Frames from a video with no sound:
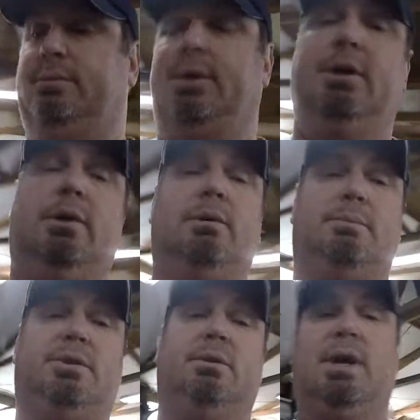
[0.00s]
You know,
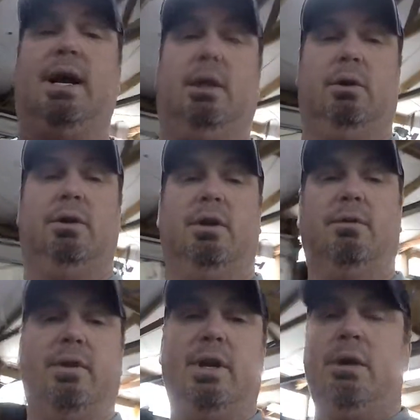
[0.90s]
I'm still kind of learning
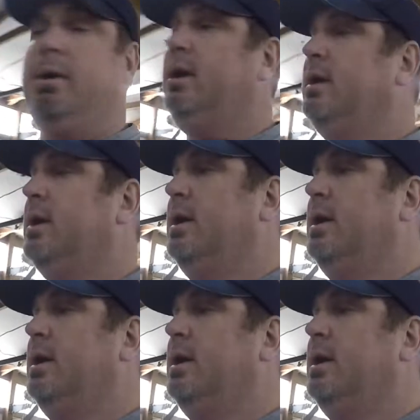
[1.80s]
on videoing,